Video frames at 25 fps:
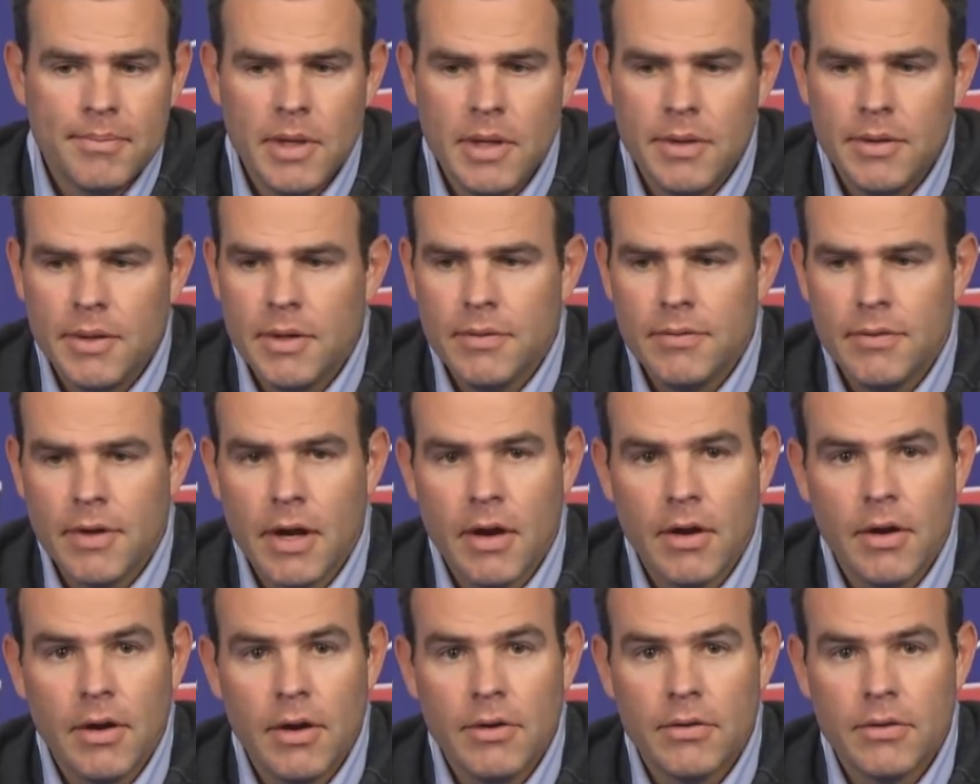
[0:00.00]
It
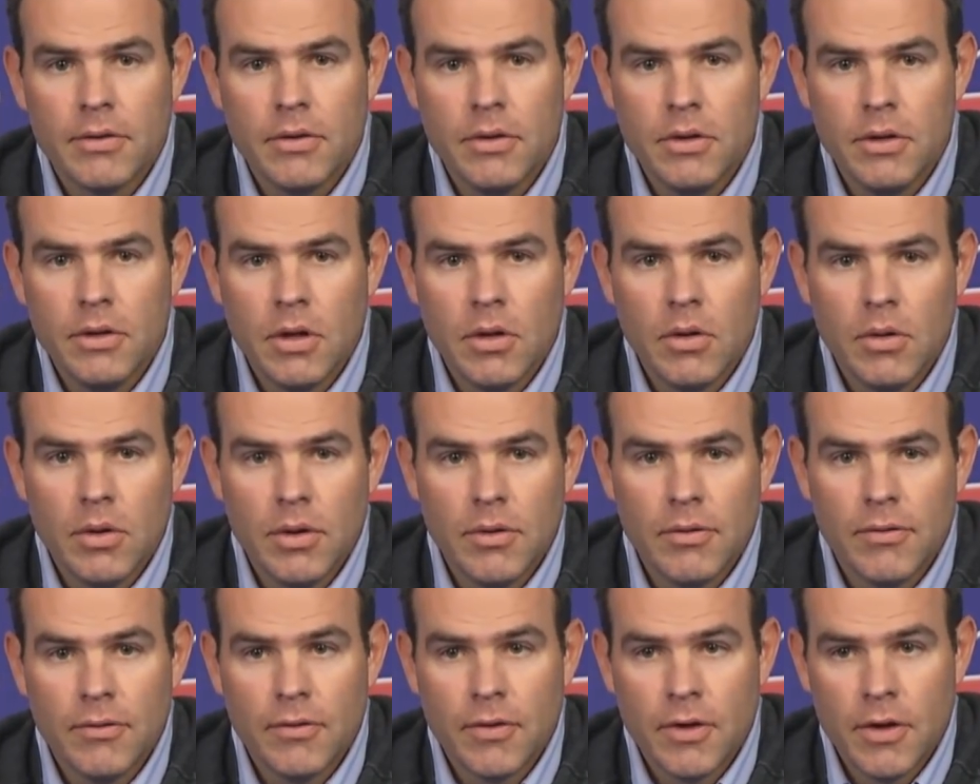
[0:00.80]
varies. You know,
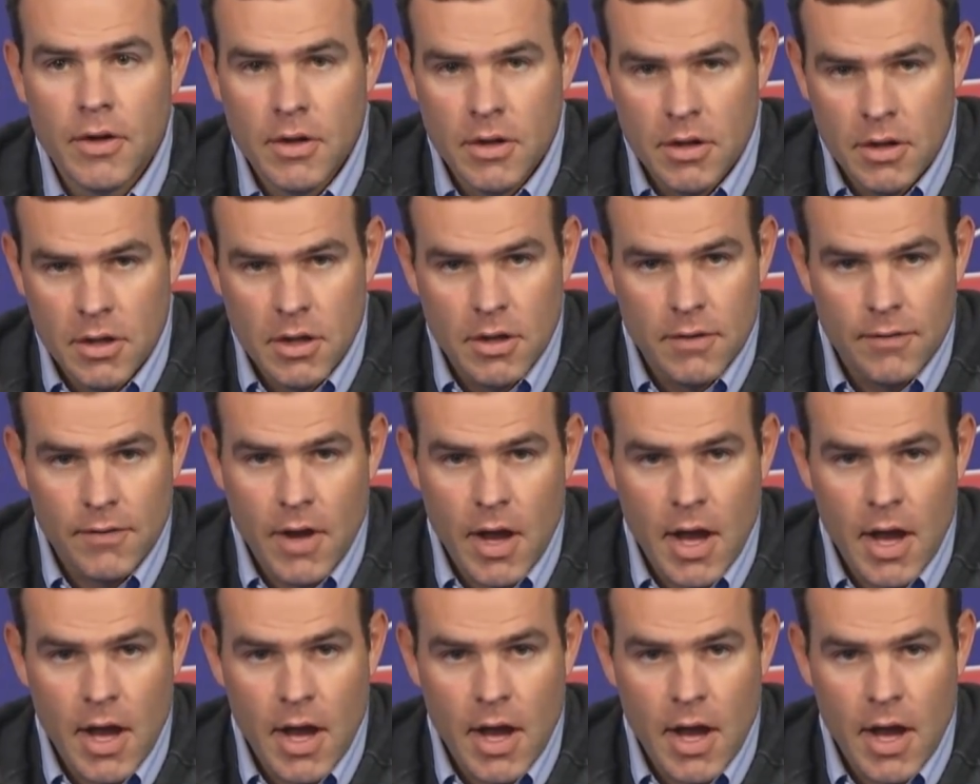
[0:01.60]
if